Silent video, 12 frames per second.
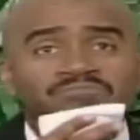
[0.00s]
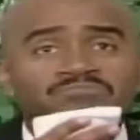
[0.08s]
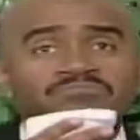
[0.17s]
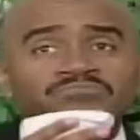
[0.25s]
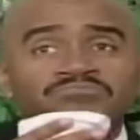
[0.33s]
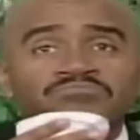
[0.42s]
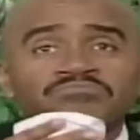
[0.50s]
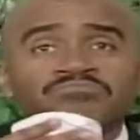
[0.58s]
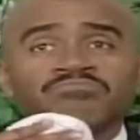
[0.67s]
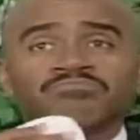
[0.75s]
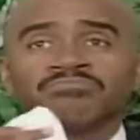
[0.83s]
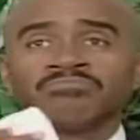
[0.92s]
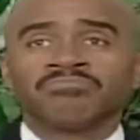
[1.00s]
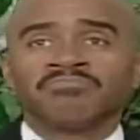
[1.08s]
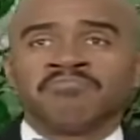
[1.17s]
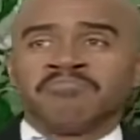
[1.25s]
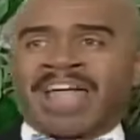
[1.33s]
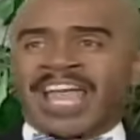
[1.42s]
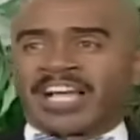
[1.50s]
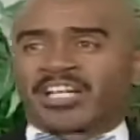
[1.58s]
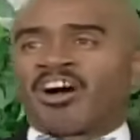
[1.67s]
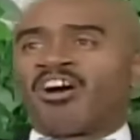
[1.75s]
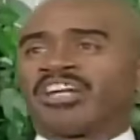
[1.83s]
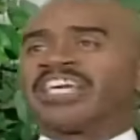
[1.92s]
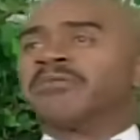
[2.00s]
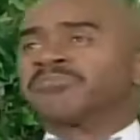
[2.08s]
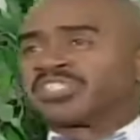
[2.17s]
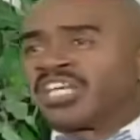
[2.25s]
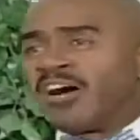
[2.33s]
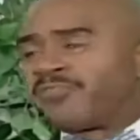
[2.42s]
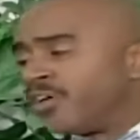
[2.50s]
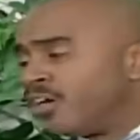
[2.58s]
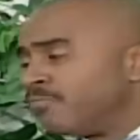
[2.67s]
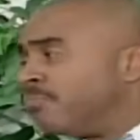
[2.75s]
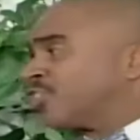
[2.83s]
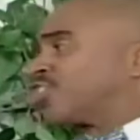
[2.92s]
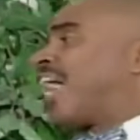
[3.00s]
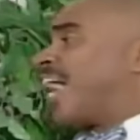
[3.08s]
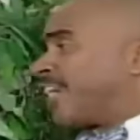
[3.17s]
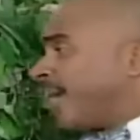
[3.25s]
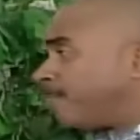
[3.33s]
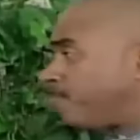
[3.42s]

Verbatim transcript: That's right. Man called himself Messiah.